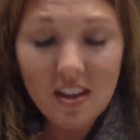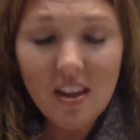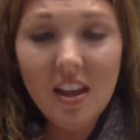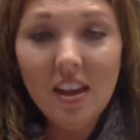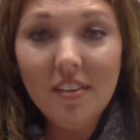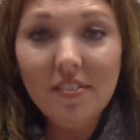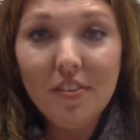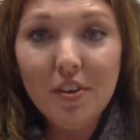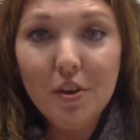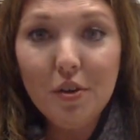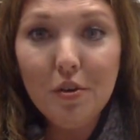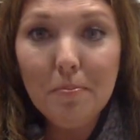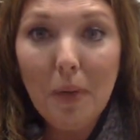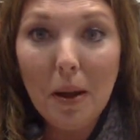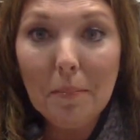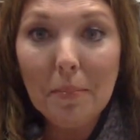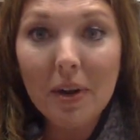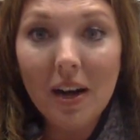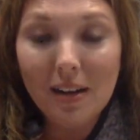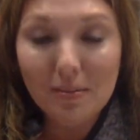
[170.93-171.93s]
If you
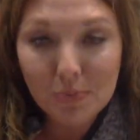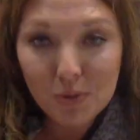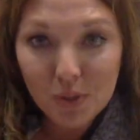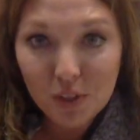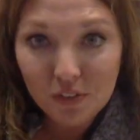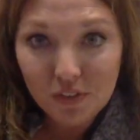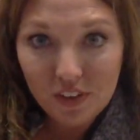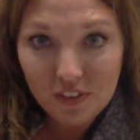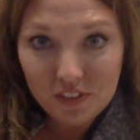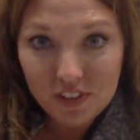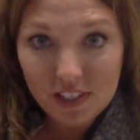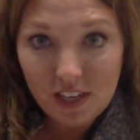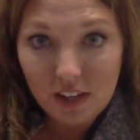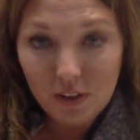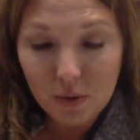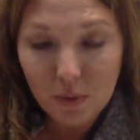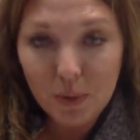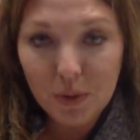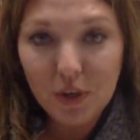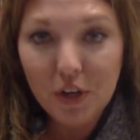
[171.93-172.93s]
bump it up to a
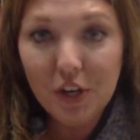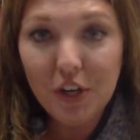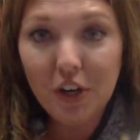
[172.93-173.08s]
$50 order,